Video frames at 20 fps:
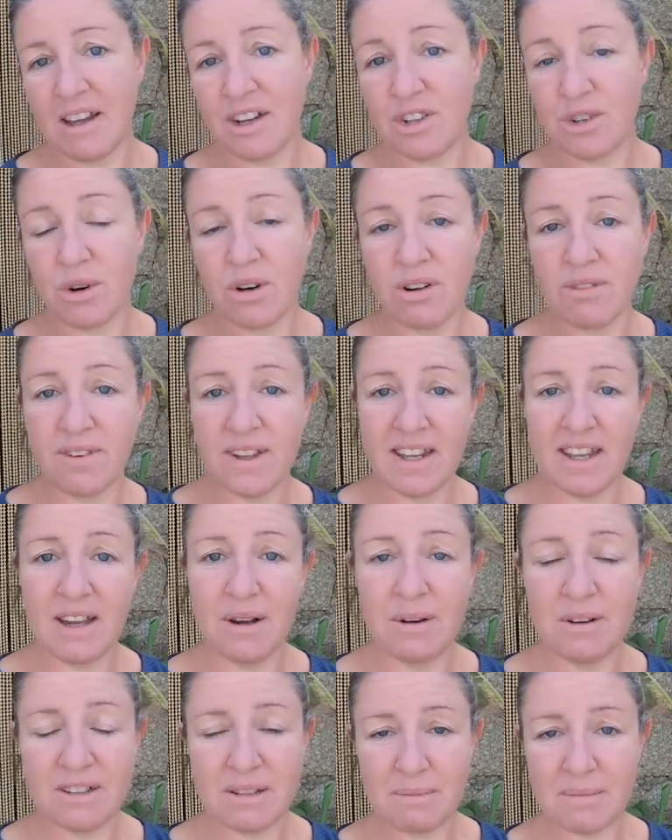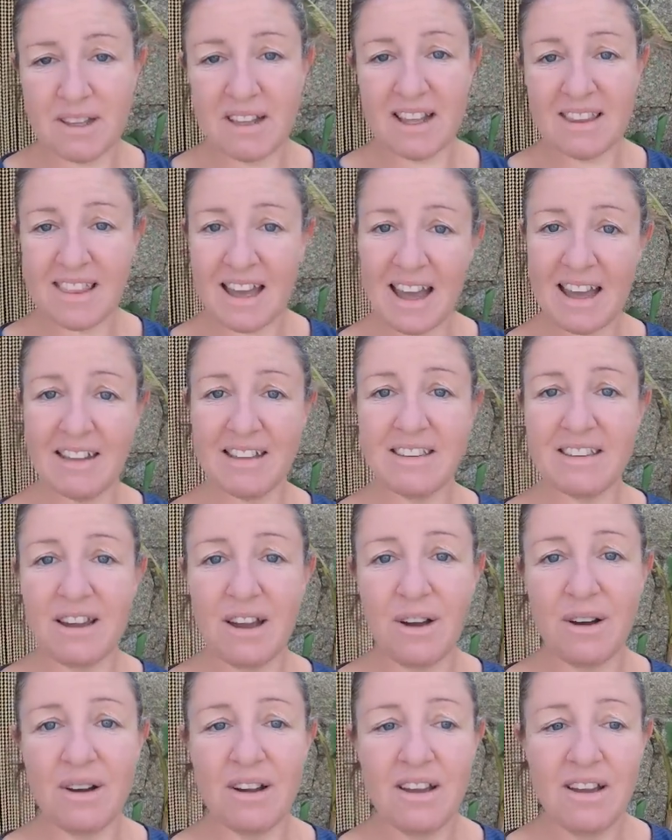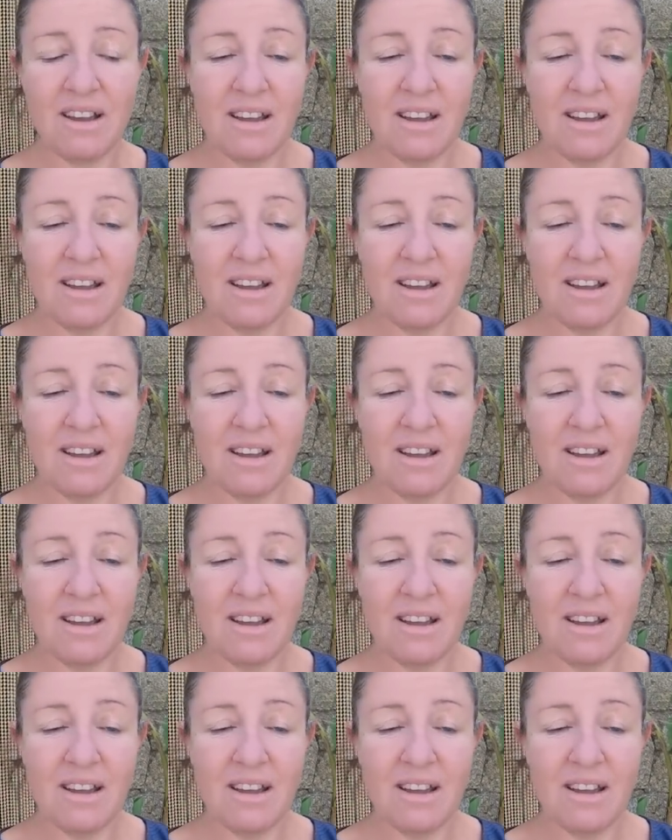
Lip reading: shorter video or something like that. So